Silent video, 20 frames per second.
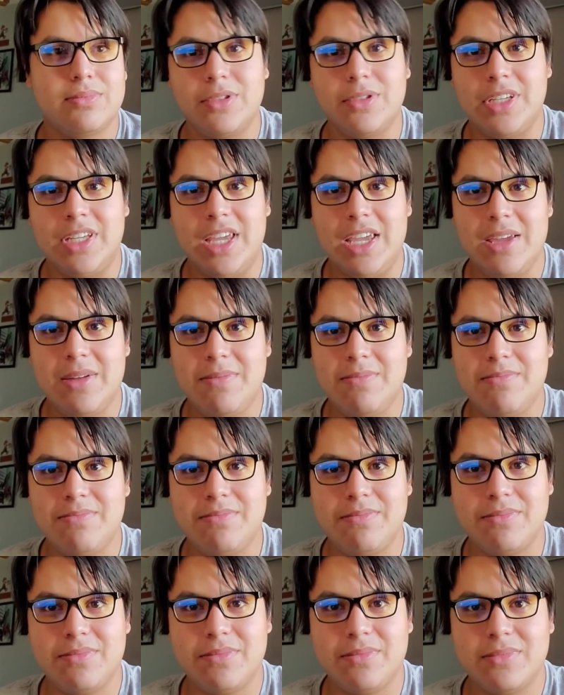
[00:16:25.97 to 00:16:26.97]
Gib.
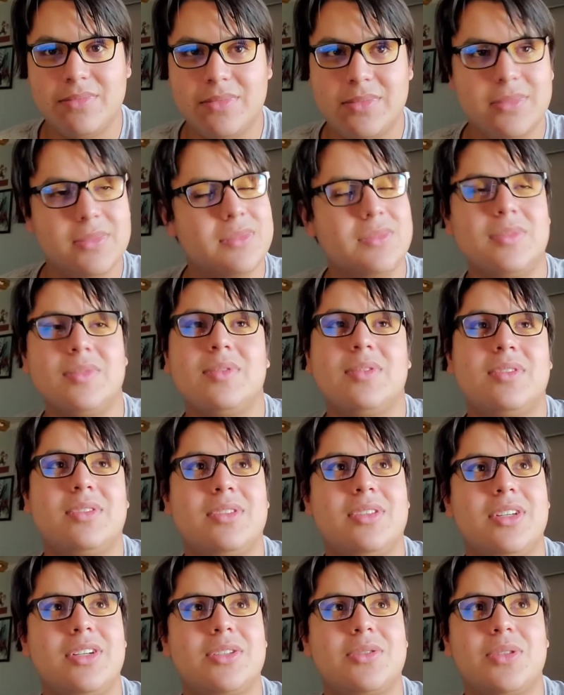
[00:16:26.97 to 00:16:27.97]

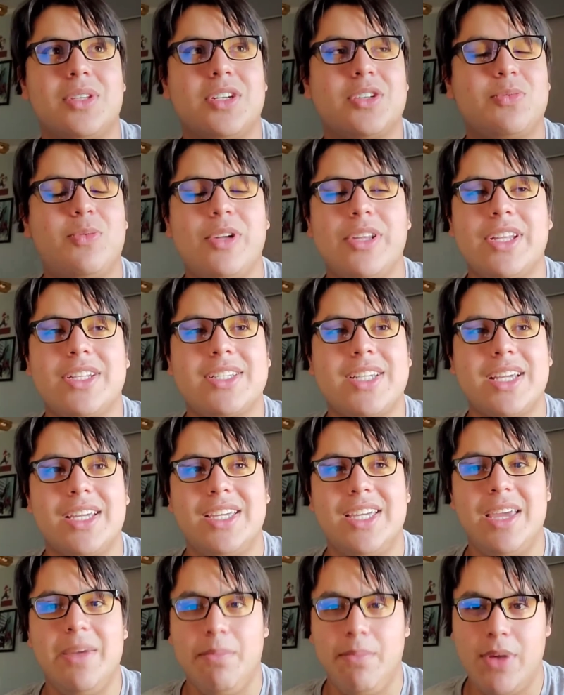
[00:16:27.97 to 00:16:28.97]
There's one that's like
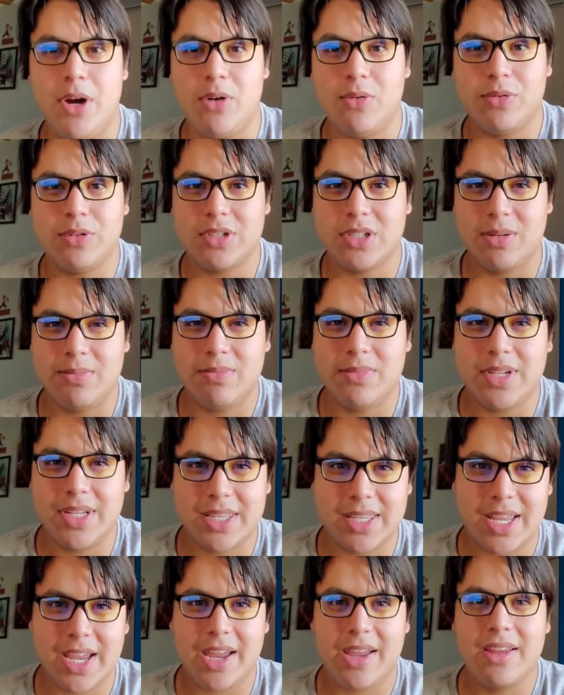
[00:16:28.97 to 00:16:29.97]
Gibmo or something like
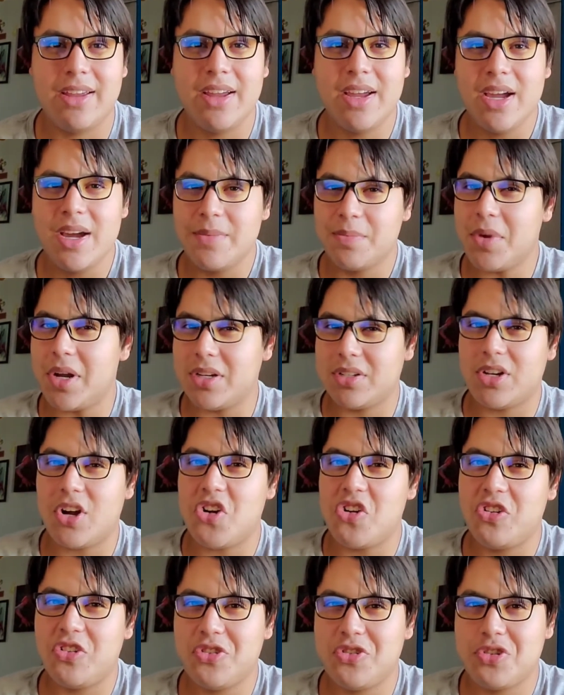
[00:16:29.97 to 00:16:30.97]
that. I'm not
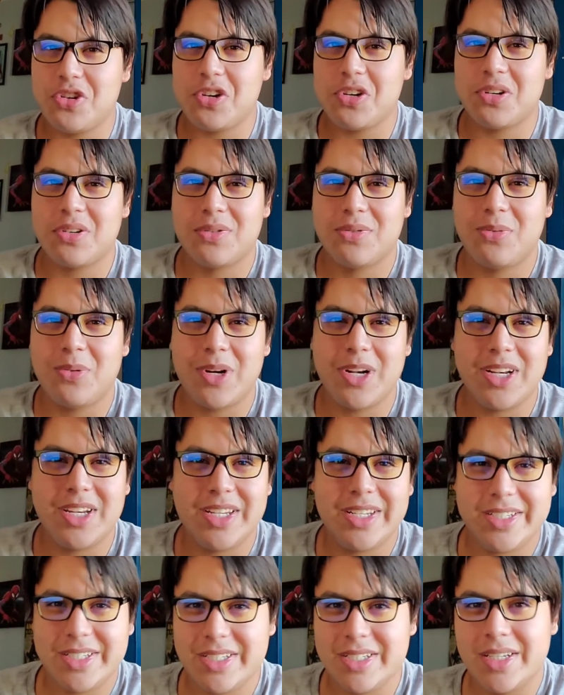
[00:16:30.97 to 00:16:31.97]
entirely sure what it
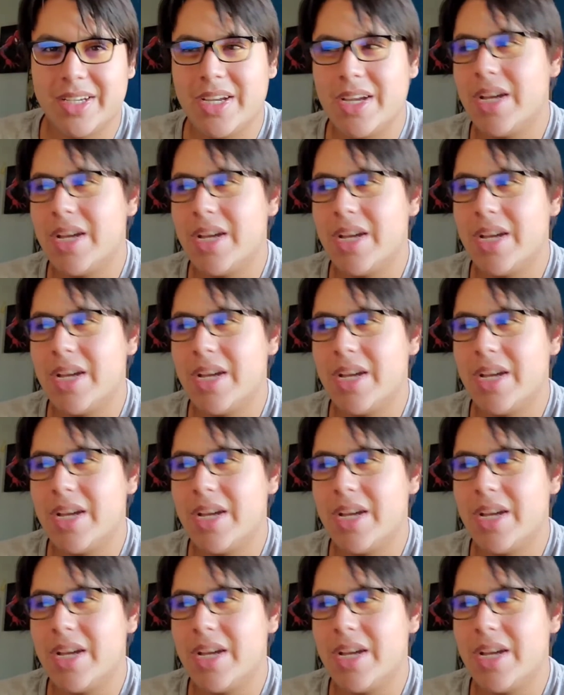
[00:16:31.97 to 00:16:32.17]
is.